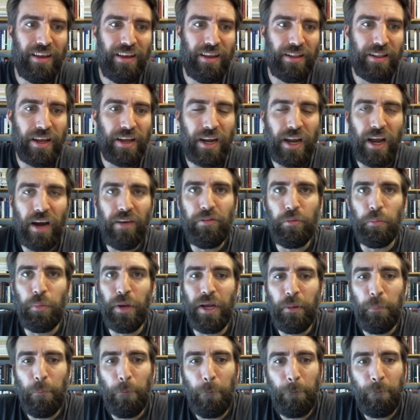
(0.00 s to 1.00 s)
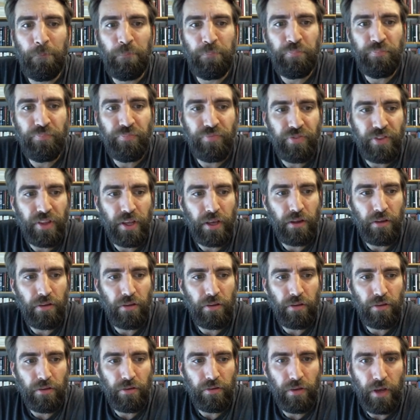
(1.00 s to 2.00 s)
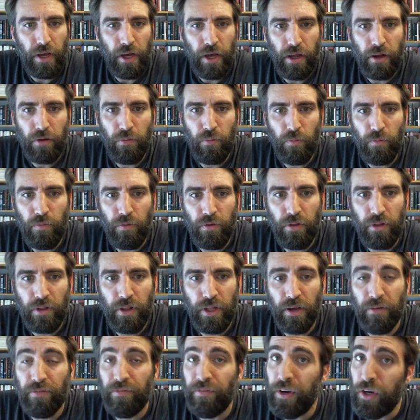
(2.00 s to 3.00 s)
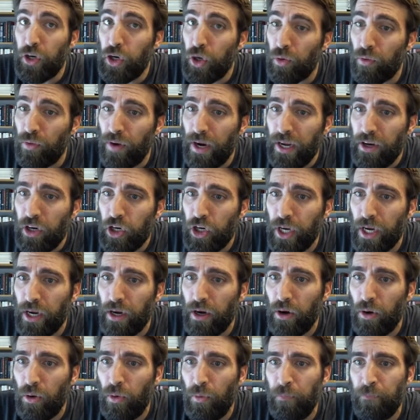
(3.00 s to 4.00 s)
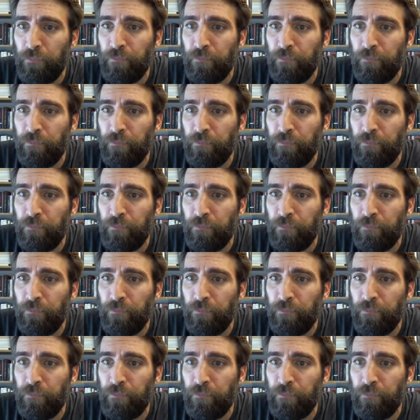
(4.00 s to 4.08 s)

the government said the official ratio